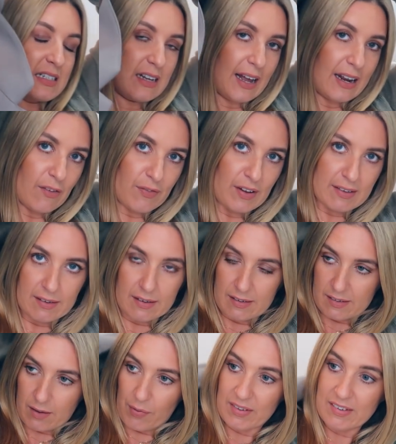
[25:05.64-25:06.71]
it's slightly fitted.
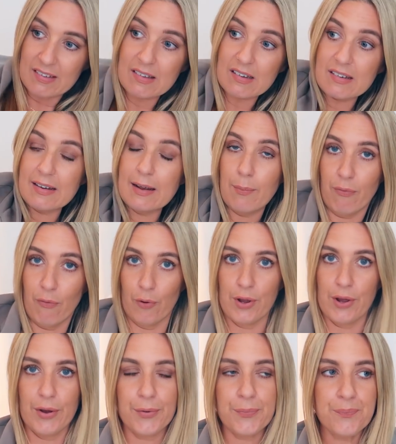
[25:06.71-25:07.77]
So this is a tip for
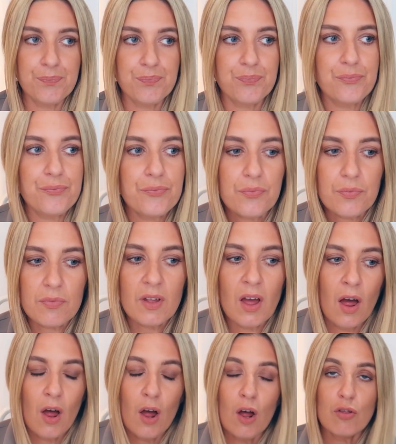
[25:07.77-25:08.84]
you.
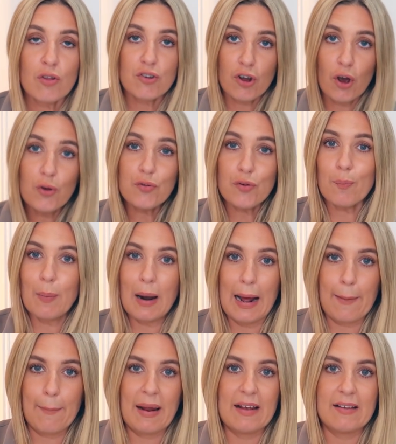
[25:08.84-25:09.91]
The totem
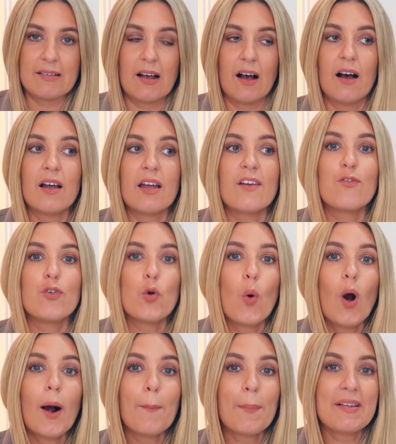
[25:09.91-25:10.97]
black blazer, if you
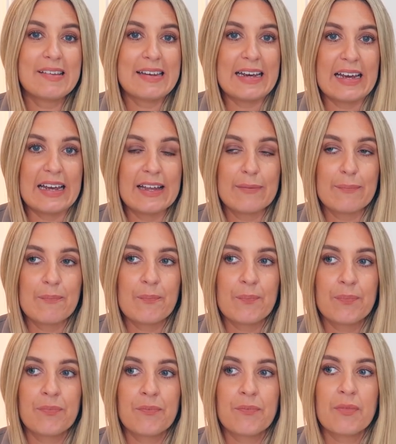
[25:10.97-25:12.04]
are petite
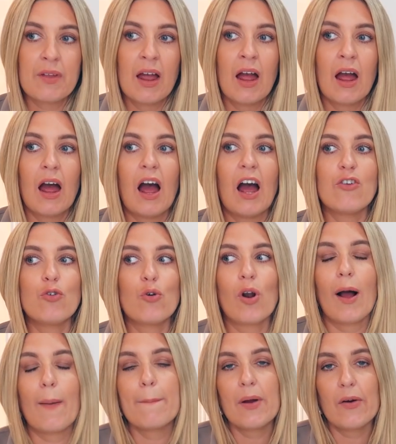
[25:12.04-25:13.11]
and you're
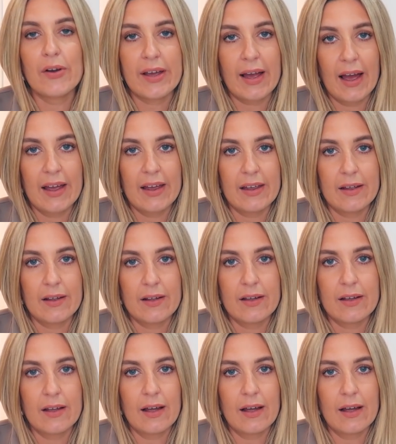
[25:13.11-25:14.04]
like Mary Kay